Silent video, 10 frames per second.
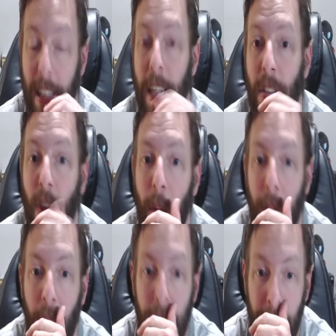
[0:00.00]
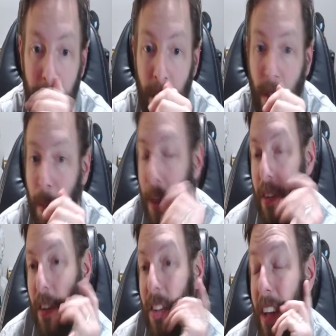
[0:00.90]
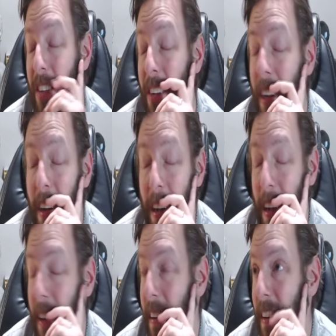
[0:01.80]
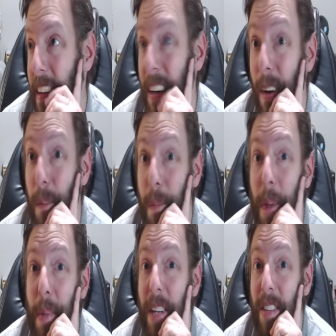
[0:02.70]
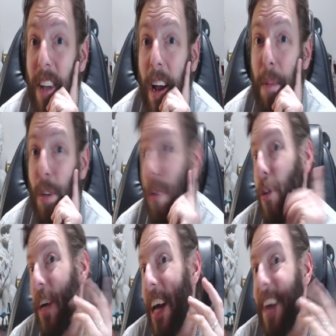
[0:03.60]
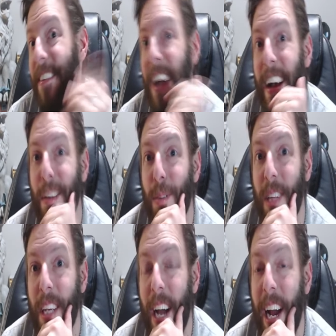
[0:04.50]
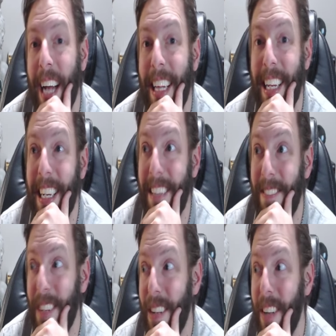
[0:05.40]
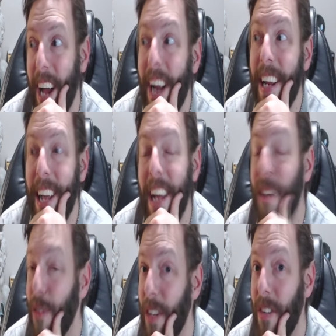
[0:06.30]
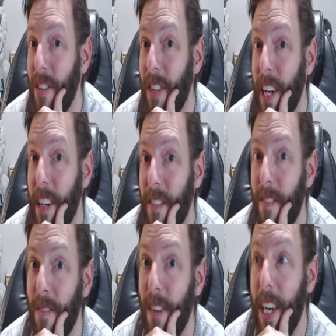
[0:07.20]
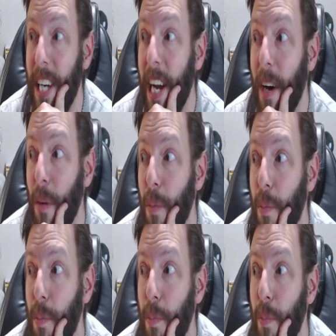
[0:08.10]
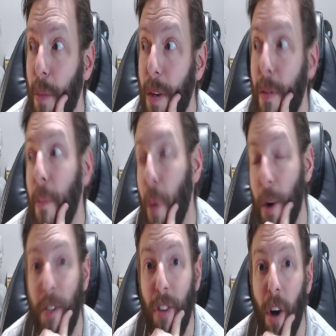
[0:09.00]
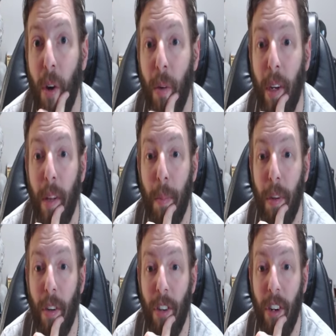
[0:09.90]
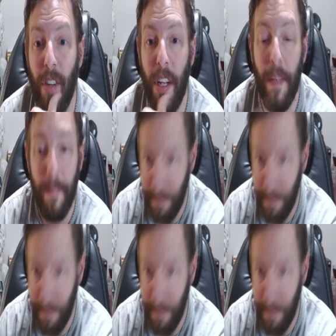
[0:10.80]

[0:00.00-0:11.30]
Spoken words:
that's going on here, and just basically says, you know, maybe it's time you sort of cut ties with the guy. Like, he's kind of dangerous, and right now, even more so in the position he's in.